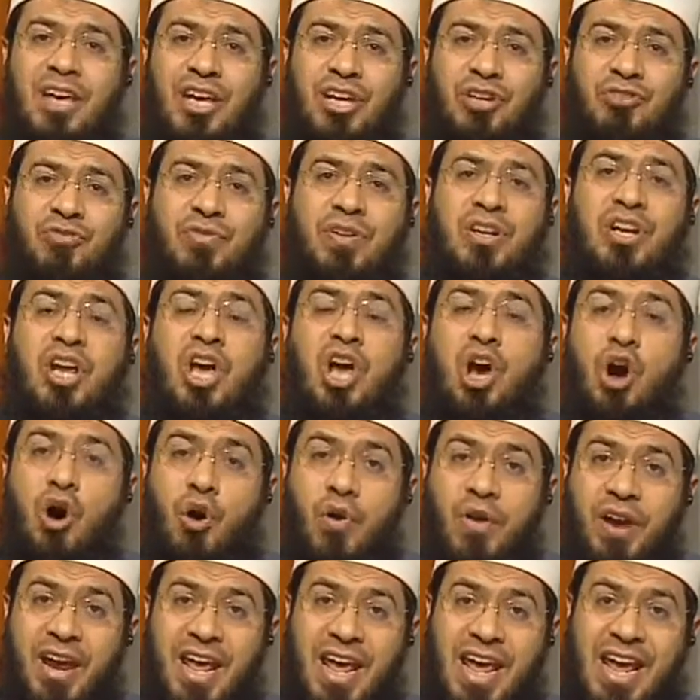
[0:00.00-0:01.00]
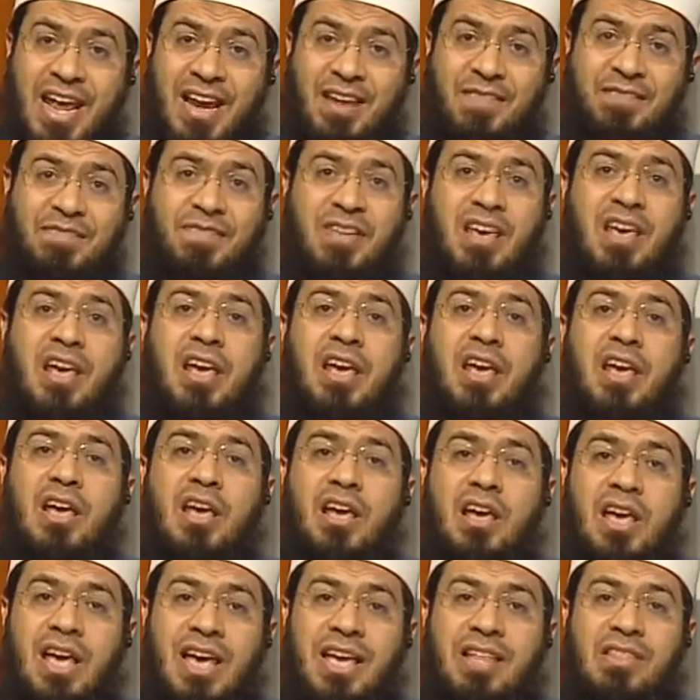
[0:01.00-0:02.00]
hatred or envy
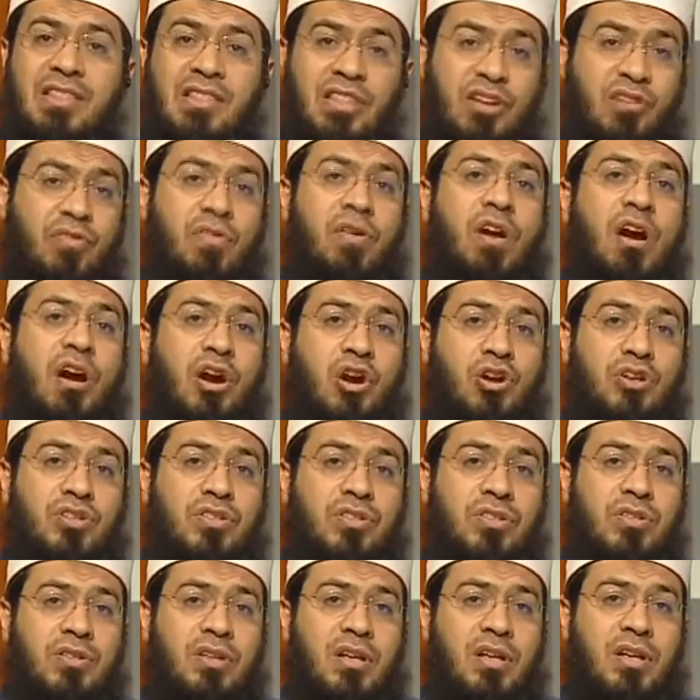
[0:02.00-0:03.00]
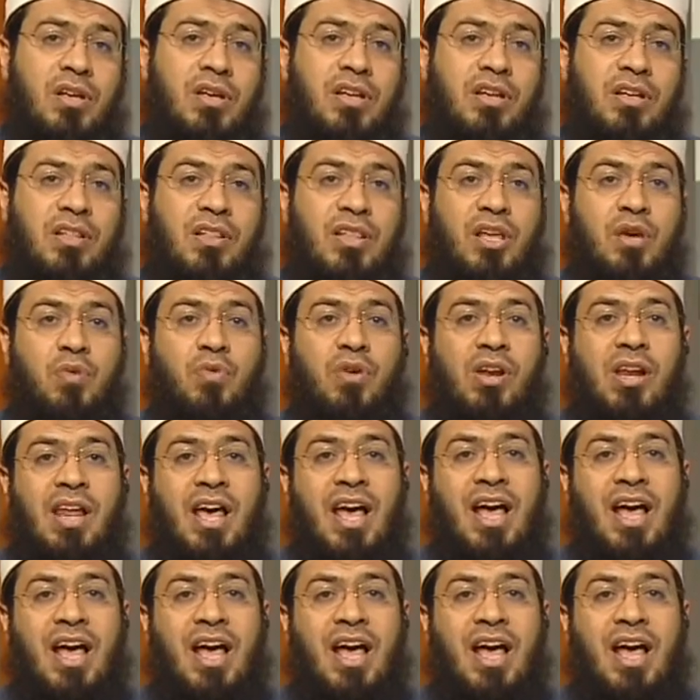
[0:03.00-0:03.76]
in their hearts. They will